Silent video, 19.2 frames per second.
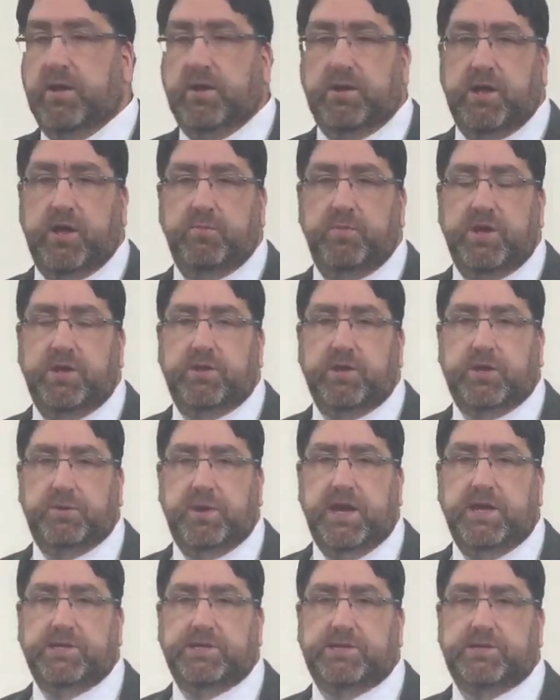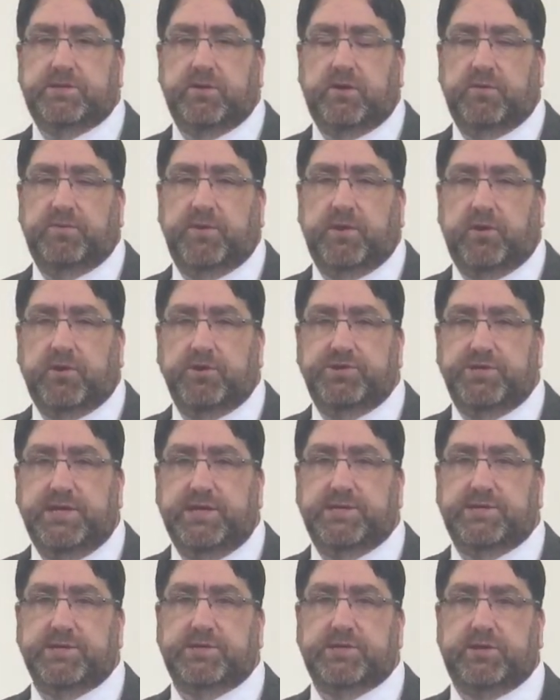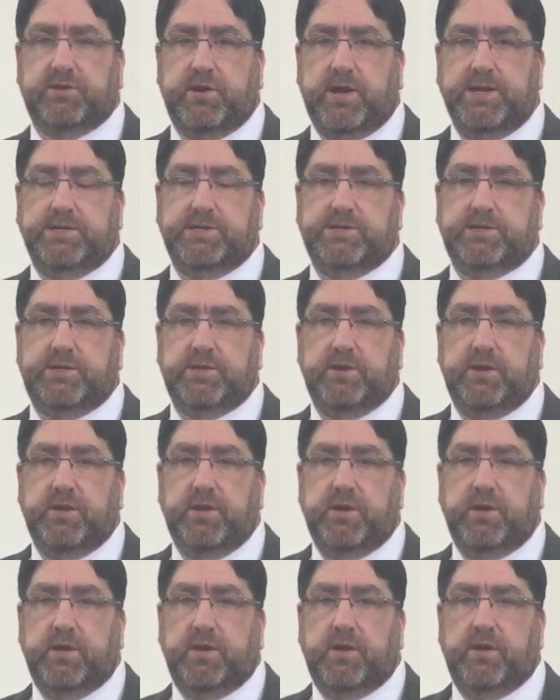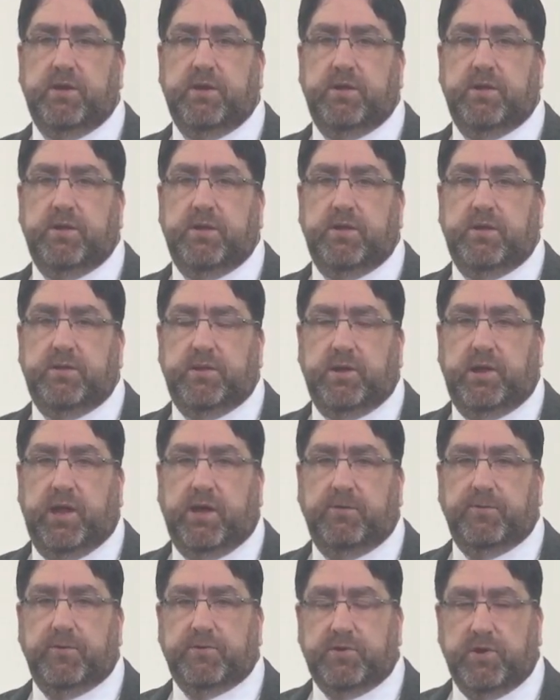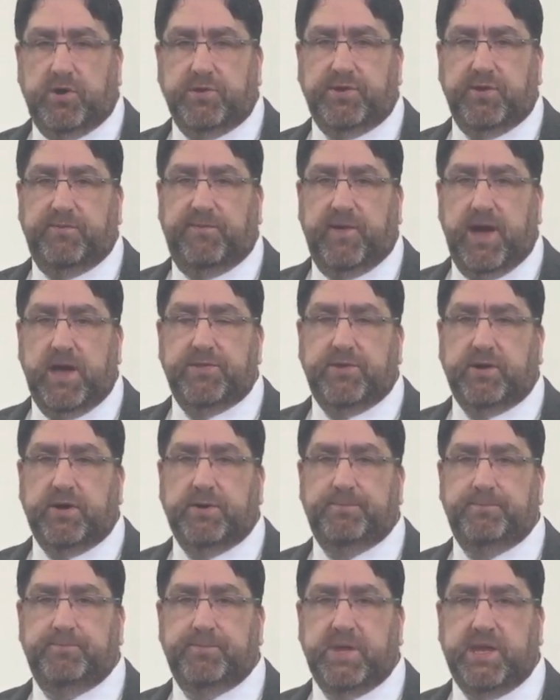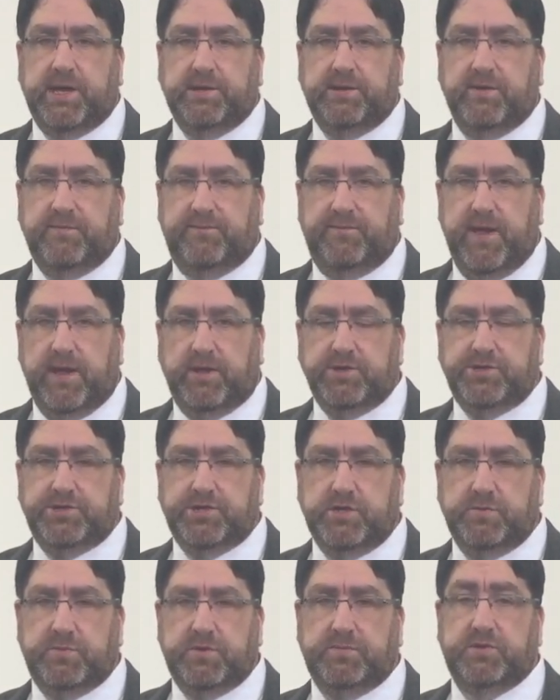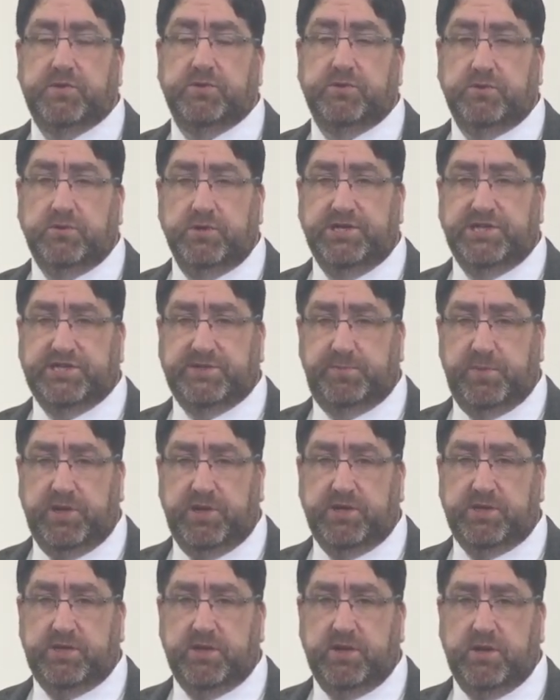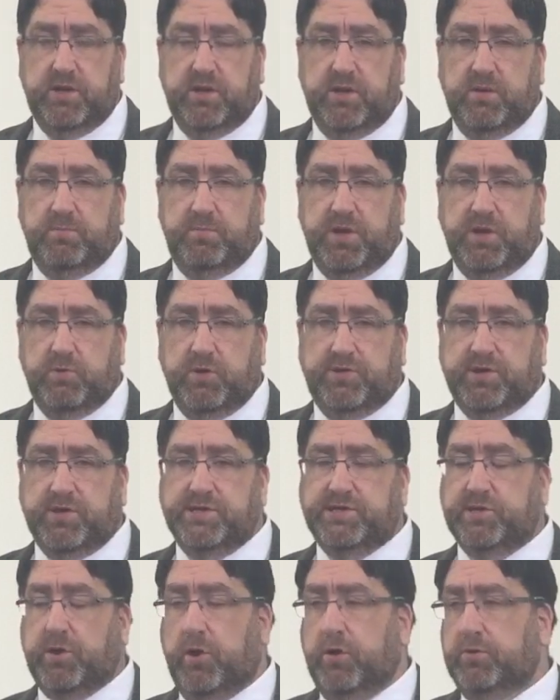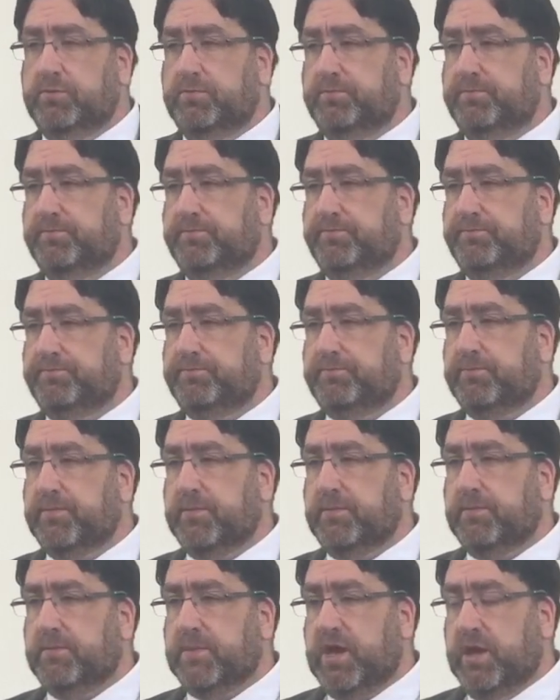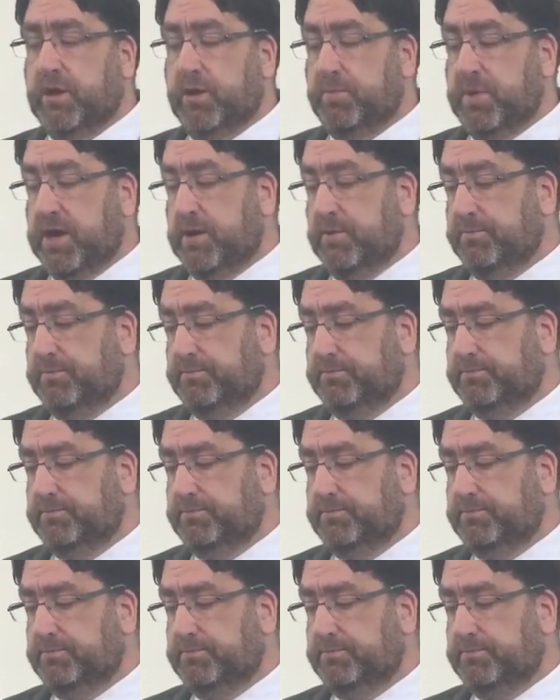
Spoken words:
Now may the grace of the Lord Jesus Christ, the love of God the Father, and the fellowship of the Holy Spirit be with us all. Amen.